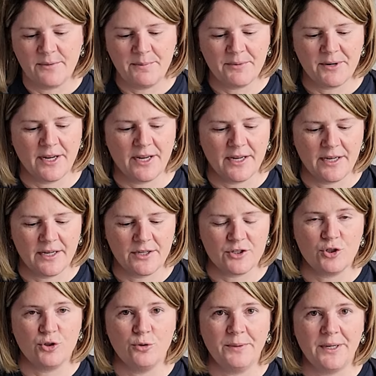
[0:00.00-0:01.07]
would bring
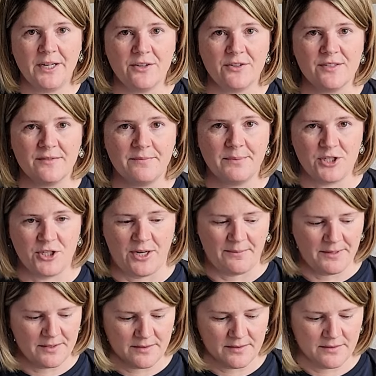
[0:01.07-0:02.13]
2 pairs of
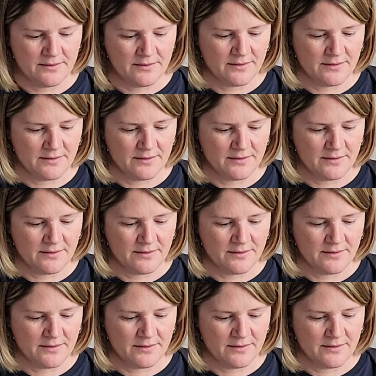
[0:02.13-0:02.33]
pajamas.